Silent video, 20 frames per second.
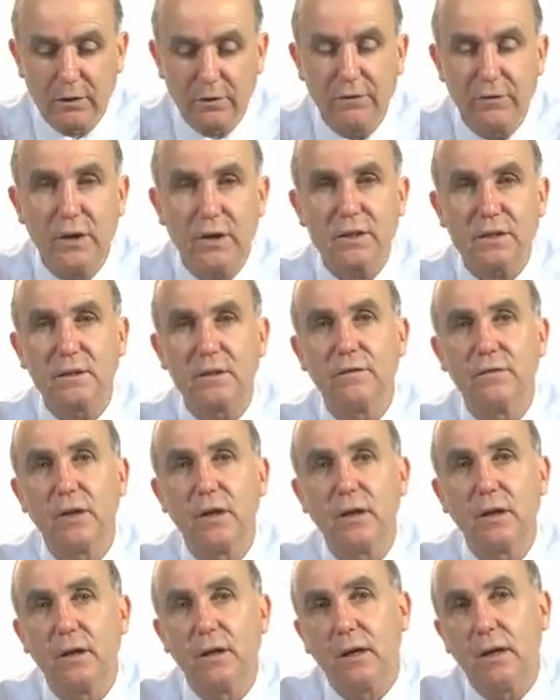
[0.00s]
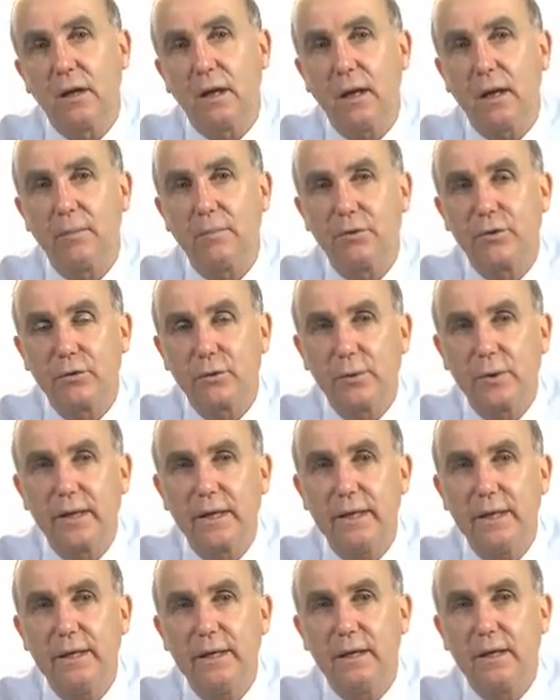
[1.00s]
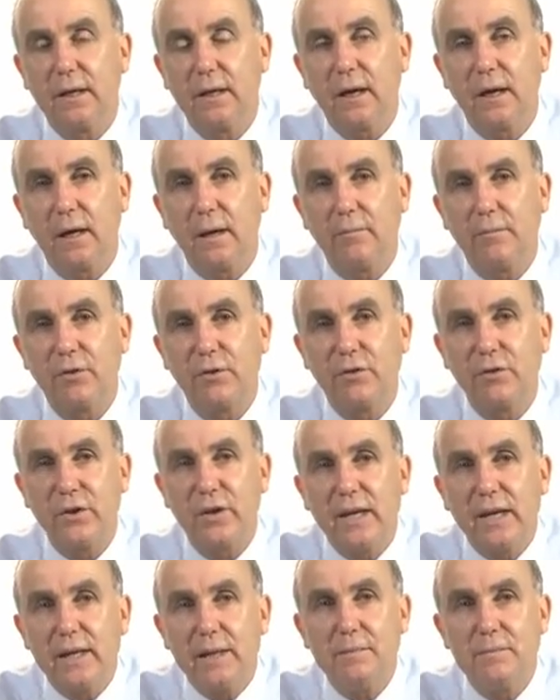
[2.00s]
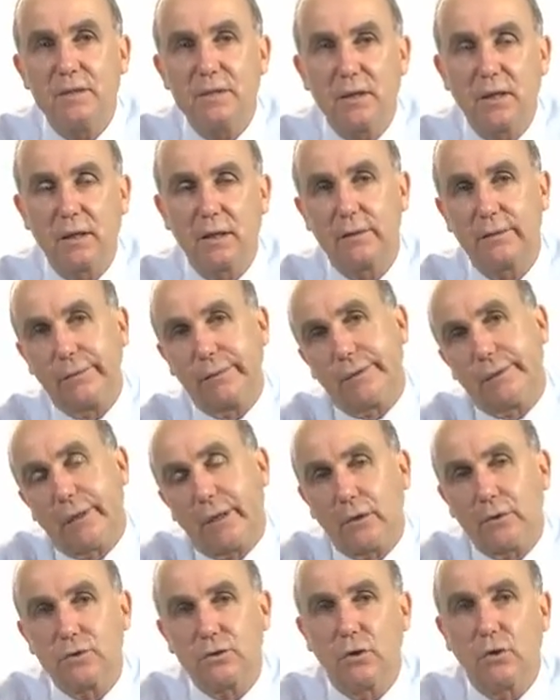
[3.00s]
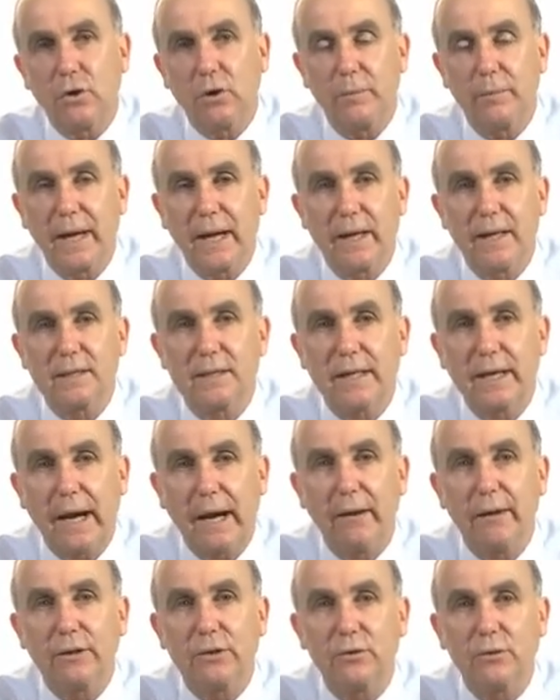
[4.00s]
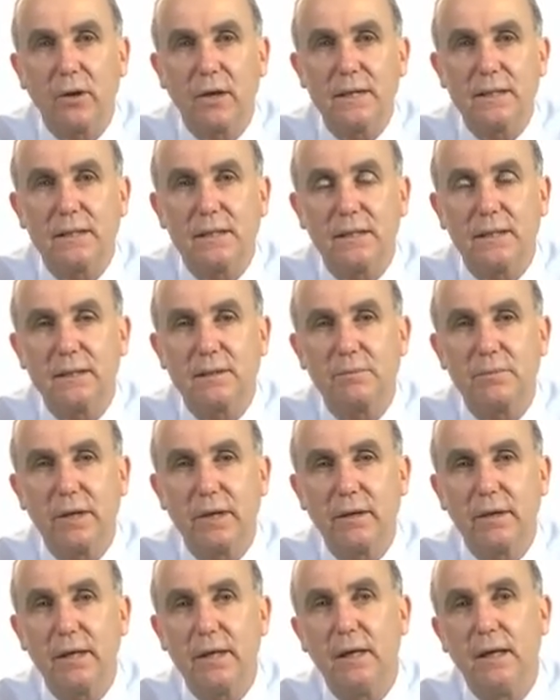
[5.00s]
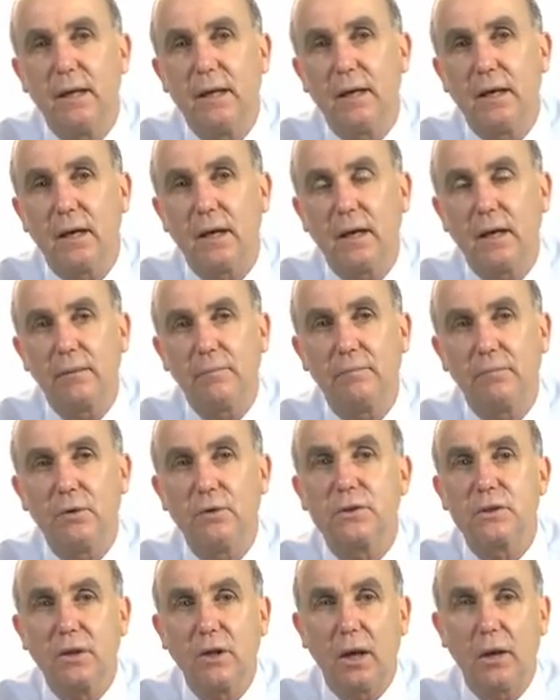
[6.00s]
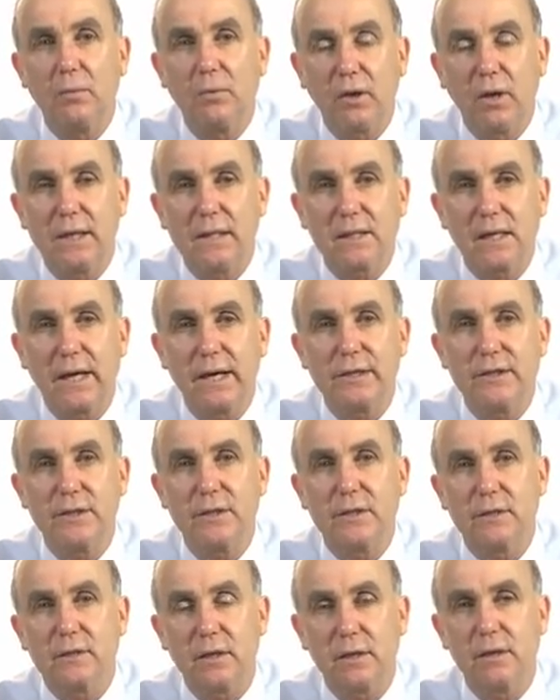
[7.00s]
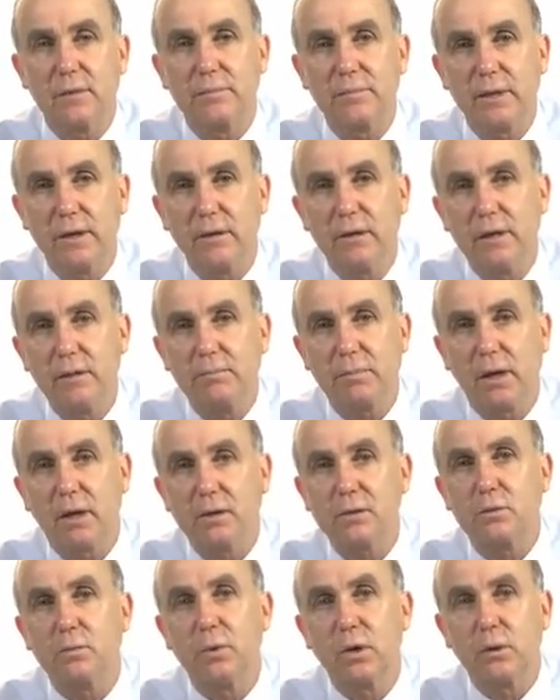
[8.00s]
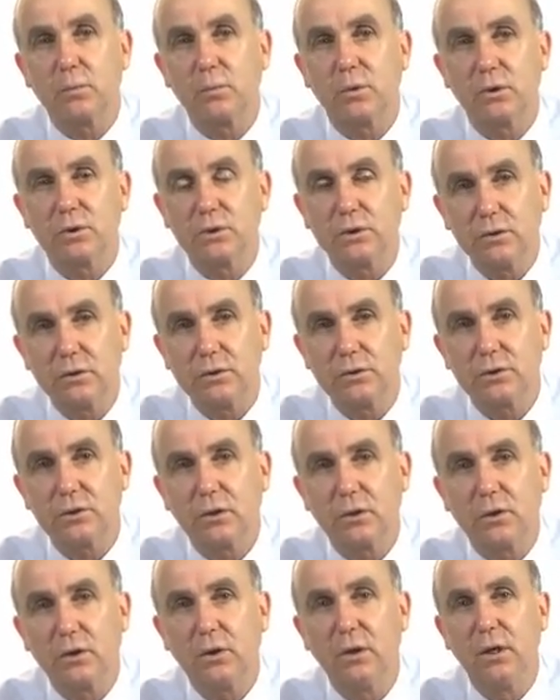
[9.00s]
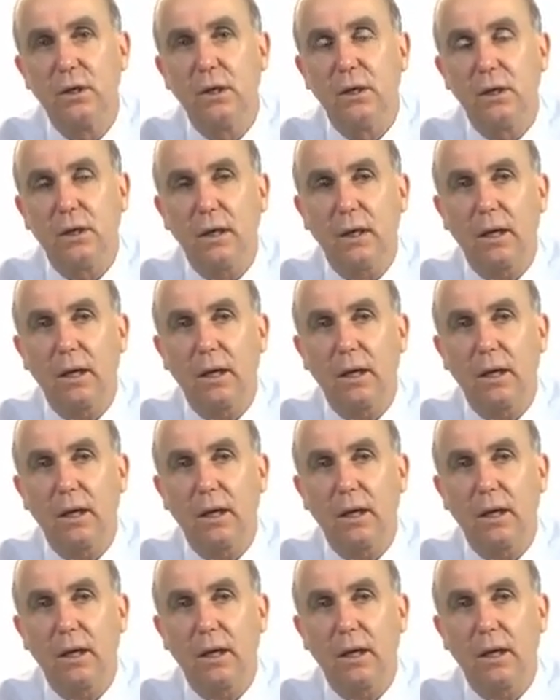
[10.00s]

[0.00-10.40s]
The first of the three themes that I'll talk about as characterising this period was globalisation. So the period post-World War II saw